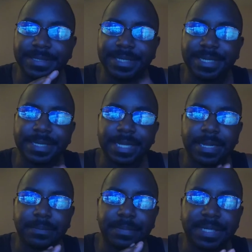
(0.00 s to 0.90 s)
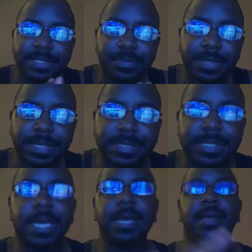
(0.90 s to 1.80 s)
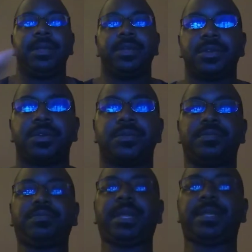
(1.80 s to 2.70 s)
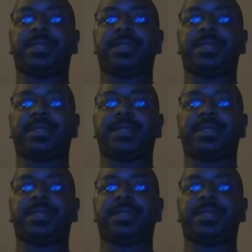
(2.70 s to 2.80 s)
decline bench press, you're like